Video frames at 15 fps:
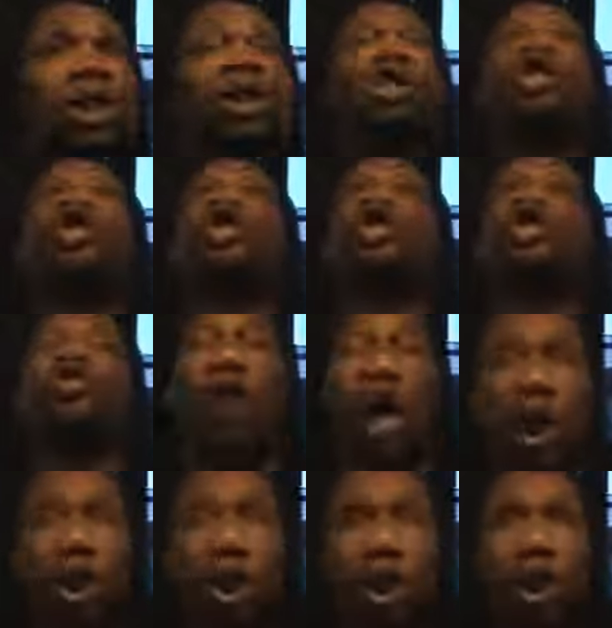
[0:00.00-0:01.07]
the
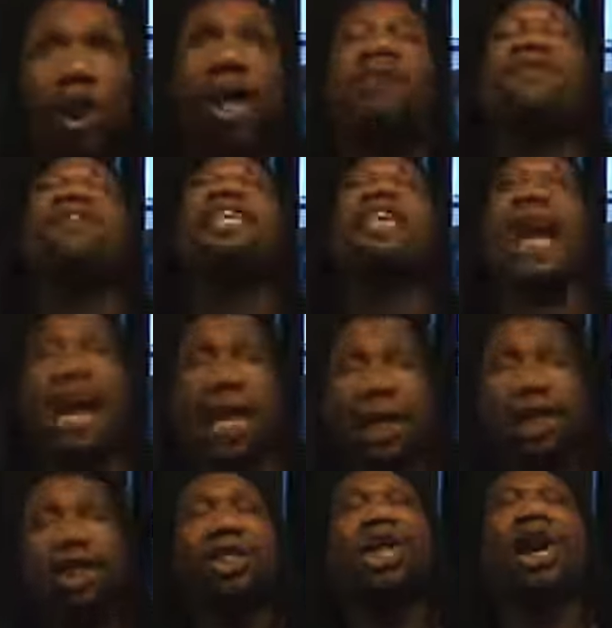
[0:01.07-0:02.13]
destruction of the
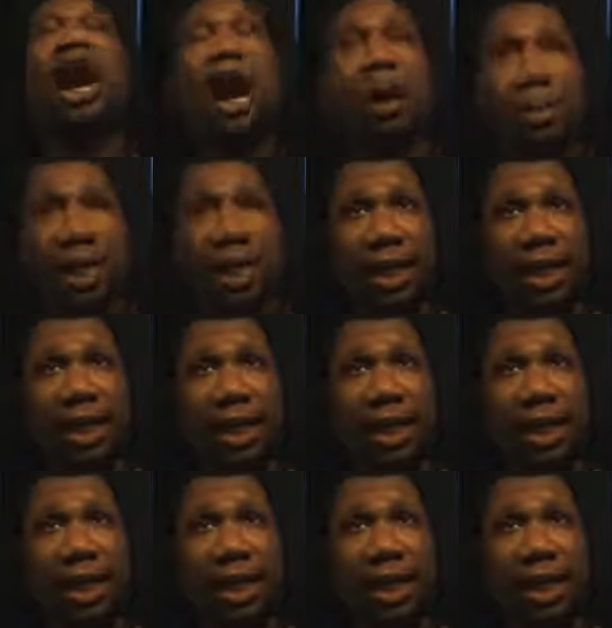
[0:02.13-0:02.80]
ancient hominin.